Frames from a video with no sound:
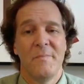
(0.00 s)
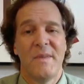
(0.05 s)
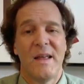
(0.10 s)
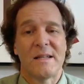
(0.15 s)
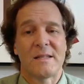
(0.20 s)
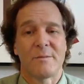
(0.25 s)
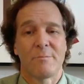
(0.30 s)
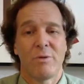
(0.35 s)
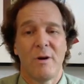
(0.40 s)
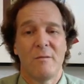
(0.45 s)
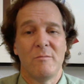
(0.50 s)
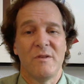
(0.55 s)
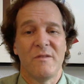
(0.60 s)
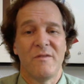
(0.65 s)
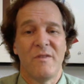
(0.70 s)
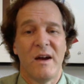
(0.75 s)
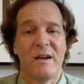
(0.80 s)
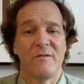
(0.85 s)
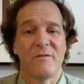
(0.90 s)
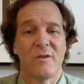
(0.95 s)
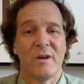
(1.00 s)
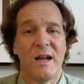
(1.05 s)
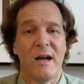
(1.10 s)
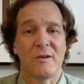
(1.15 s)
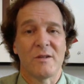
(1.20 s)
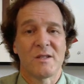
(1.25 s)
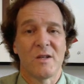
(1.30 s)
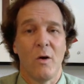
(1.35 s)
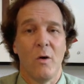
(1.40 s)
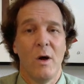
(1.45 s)
That's probably fine for now.
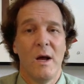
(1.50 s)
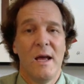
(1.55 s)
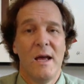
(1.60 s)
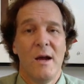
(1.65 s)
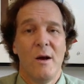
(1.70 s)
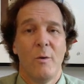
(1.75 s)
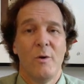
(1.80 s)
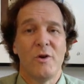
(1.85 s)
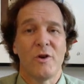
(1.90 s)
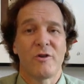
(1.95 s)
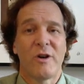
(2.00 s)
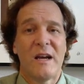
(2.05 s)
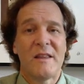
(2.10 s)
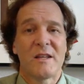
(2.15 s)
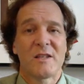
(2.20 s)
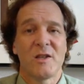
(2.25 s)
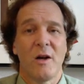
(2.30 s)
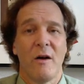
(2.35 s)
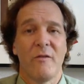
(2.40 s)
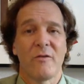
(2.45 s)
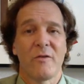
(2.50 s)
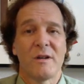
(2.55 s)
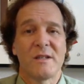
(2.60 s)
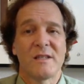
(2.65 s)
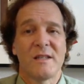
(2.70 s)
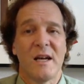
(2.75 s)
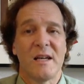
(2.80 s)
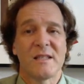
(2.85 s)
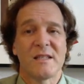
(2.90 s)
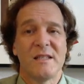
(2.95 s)
So when you create the solver, it
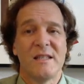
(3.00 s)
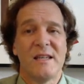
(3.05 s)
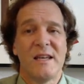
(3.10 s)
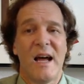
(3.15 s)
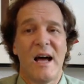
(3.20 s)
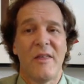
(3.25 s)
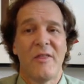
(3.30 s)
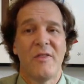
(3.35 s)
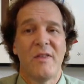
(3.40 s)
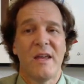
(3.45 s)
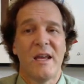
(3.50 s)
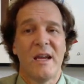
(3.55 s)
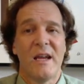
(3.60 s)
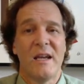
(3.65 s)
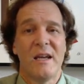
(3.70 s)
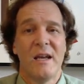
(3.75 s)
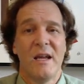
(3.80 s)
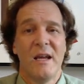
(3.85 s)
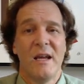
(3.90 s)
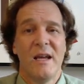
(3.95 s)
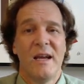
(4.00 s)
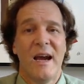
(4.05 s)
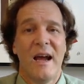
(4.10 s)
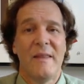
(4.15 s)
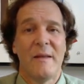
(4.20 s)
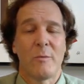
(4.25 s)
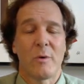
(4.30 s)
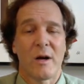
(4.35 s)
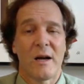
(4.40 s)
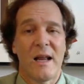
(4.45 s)
does nothing. And
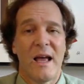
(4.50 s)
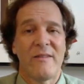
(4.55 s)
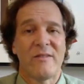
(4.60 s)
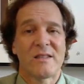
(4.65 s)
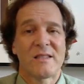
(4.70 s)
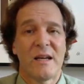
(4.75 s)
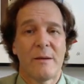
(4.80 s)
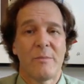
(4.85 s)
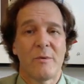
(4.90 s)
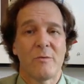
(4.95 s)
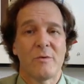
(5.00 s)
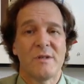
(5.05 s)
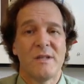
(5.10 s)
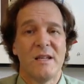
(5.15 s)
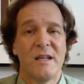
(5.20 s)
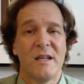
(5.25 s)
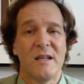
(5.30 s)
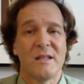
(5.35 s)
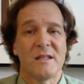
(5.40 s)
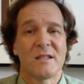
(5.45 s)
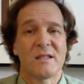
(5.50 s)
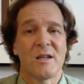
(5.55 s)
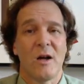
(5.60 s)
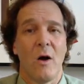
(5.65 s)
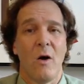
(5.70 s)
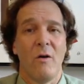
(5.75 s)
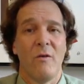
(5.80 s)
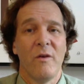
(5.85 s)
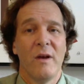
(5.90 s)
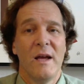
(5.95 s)
then we're going to have a separate routine
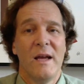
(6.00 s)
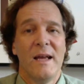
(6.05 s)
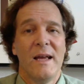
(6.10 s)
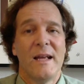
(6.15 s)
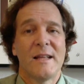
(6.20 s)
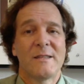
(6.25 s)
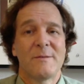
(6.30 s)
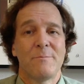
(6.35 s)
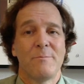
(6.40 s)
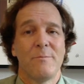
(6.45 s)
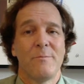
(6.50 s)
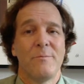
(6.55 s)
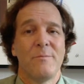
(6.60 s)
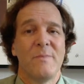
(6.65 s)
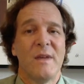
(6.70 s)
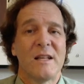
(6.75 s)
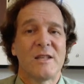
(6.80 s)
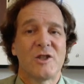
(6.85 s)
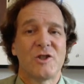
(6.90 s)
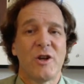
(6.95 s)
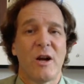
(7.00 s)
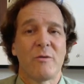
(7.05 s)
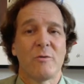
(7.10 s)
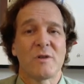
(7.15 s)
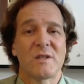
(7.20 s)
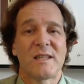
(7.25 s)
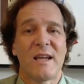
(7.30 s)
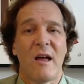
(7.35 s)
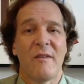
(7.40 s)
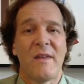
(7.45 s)
solve. It's
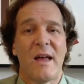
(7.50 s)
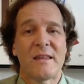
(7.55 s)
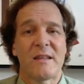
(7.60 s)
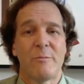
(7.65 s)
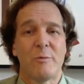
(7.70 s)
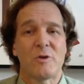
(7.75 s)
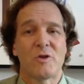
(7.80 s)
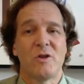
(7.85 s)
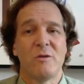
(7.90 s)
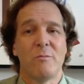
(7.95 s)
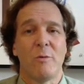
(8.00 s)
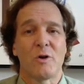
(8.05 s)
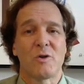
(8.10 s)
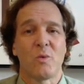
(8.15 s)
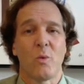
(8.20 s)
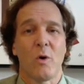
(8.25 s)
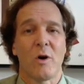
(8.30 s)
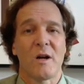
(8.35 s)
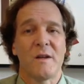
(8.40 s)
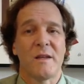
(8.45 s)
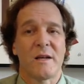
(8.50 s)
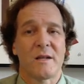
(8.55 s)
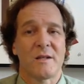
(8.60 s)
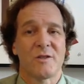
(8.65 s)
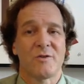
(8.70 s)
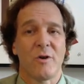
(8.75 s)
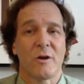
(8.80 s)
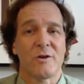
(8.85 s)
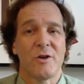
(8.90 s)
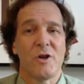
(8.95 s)
general style not to put too much work in the
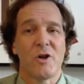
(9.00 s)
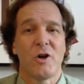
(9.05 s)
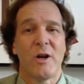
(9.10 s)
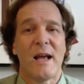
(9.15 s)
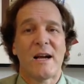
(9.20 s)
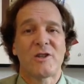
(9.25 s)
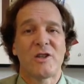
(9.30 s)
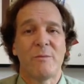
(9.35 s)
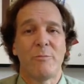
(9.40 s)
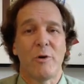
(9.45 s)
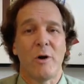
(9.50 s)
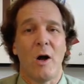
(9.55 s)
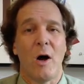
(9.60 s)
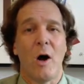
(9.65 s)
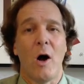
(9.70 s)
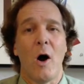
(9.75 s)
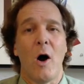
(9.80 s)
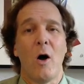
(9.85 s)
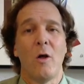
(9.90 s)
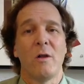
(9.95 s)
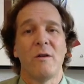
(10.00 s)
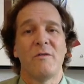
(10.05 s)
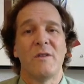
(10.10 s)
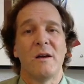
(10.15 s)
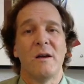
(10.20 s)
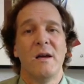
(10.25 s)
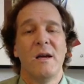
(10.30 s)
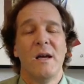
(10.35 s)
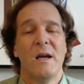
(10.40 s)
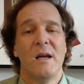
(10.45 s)
constructor. You could actually put all of
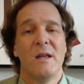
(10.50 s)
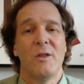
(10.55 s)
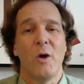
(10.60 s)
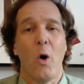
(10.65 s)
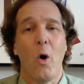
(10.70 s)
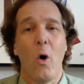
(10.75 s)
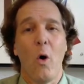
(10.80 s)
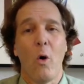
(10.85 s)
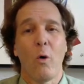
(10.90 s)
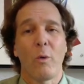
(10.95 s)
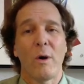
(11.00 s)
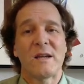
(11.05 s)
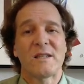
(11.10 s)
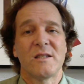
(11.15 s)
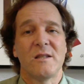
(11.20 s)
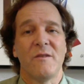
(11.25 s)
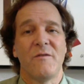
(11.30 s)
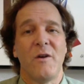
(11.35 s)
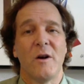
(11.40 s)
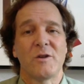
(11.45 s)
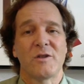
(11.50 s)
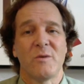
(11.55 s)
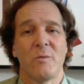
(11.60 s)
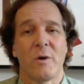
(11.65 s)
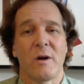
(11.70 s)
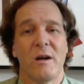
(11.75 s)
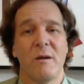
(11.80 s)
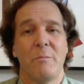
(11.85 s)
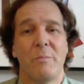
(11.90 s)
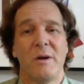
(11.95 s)
the whole rest of the function
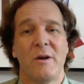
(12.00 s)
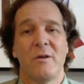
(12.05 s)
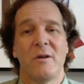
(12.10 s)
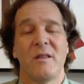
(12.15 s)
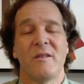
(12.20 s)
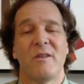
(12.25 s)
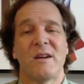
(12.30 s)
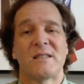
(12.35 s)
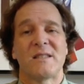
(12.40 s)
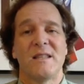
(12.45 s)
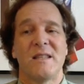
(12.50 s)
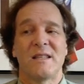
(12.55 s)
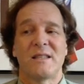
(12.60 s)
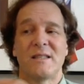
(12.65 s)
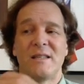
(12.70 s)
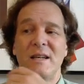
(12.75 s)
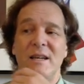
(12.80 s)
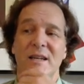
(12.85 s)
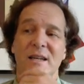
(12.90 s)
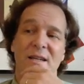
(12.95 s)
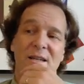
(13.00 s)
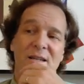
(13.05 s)
we're going to build and the rest of this